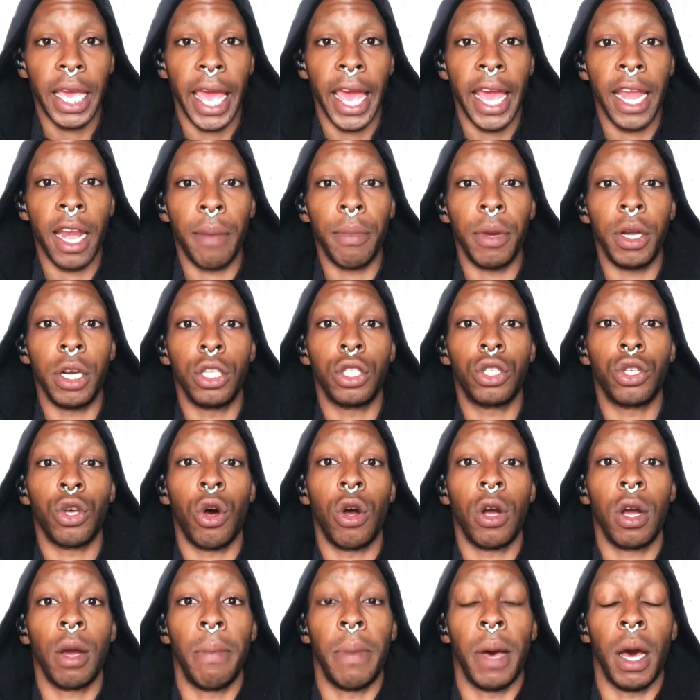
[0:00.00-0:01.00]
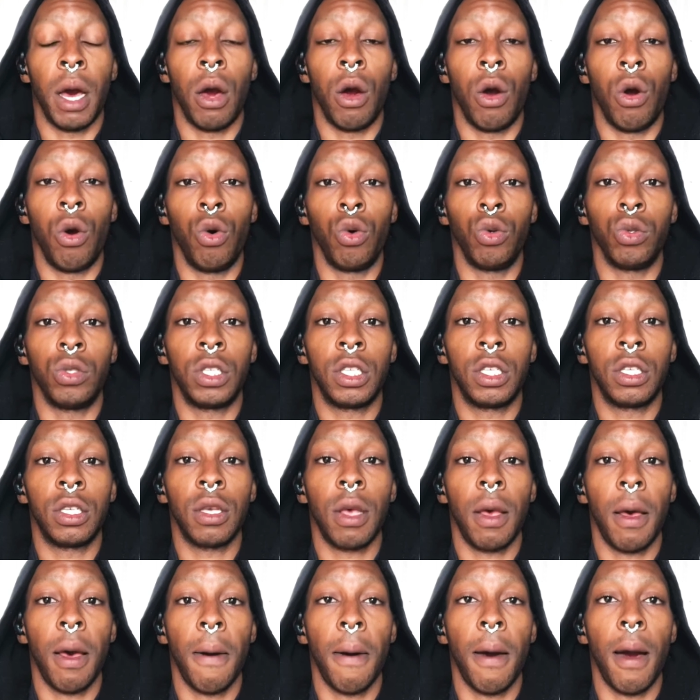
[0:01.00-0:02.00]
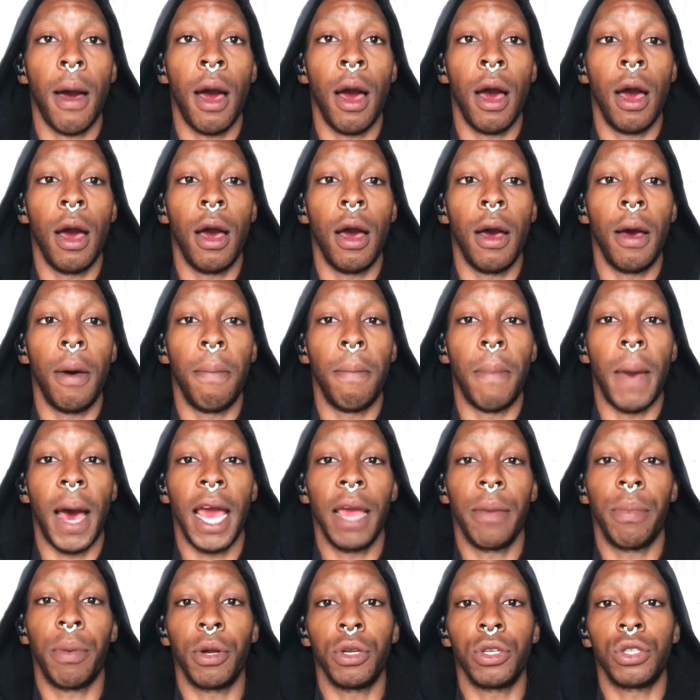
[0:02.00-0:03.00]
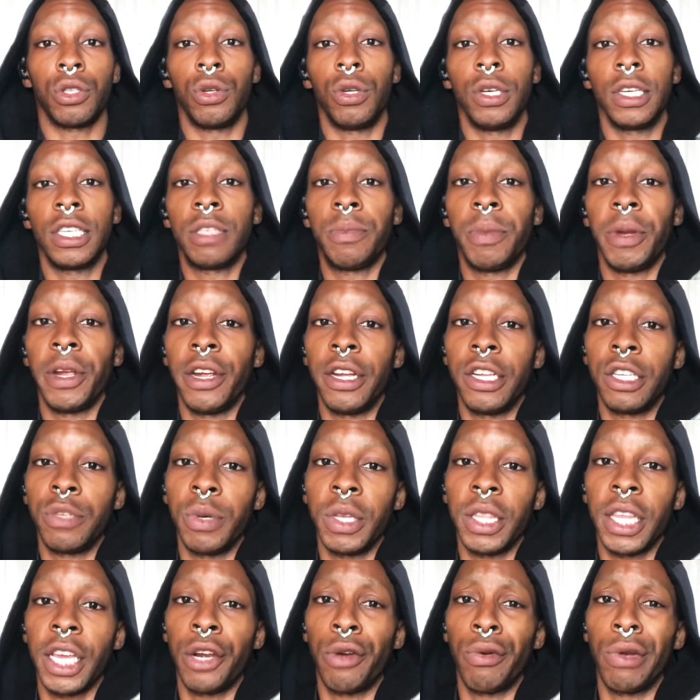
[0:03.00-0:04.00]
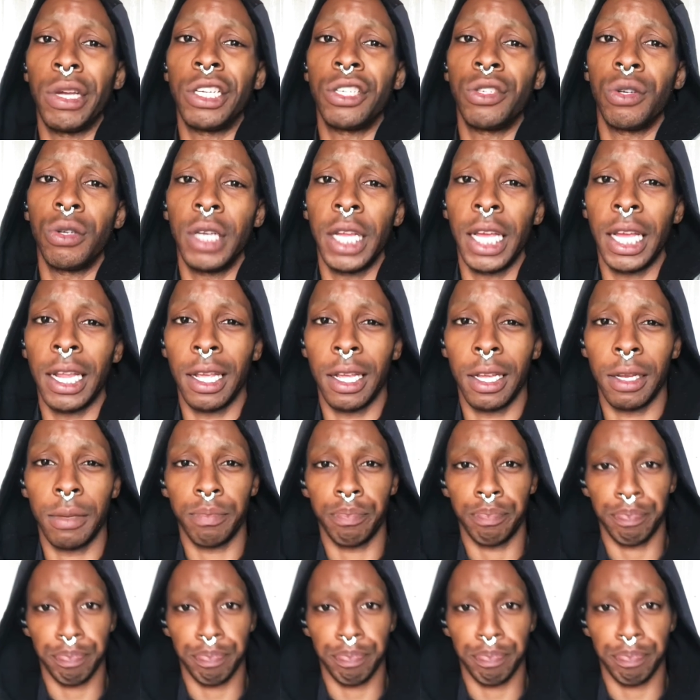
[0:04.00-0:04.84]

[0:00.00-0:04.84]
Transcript: and I'm going to talk about uh, my personal experience with interracial dating,